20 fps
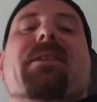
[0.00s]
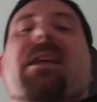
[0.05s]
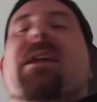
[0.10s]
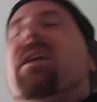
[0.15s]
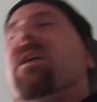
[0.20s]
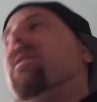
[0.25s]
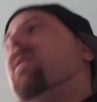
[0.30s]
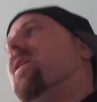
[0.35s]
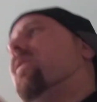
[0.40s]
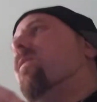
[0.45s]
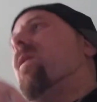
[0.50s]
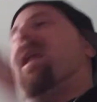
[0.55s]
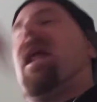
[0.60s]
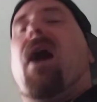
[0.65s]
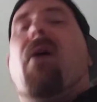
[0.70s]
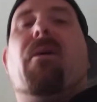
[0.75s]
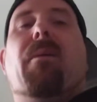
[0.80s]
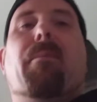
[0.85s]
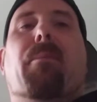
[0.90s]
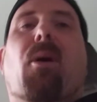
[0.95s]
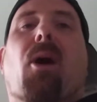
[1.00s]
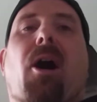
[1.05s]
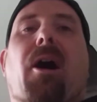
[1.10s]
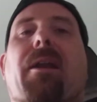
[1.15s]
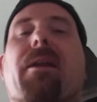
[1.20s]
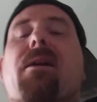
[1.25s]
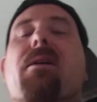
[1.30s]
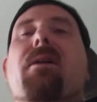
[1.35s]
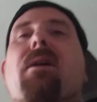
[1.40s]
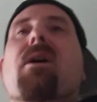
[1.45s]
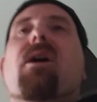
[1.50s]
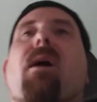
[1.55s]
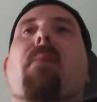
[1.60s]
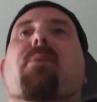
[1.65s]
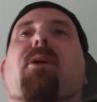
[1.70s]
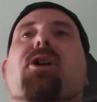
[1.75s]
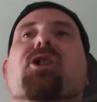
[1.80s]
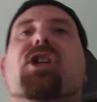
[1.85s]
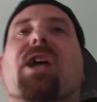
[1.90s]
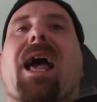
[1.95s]
he, he went out and bought a
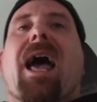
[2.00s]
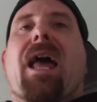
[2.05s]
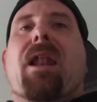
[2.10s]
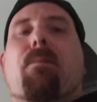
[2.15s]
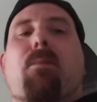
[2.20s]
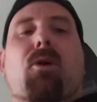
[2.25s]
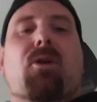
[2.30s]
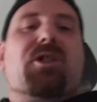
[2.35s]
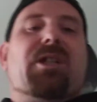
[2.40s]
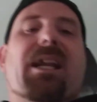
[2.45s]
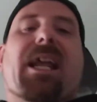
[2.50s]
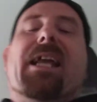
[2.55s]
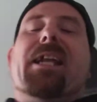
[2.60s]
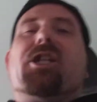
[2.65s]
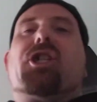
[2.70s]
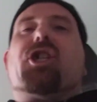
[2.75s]
bunch of edibles and ate a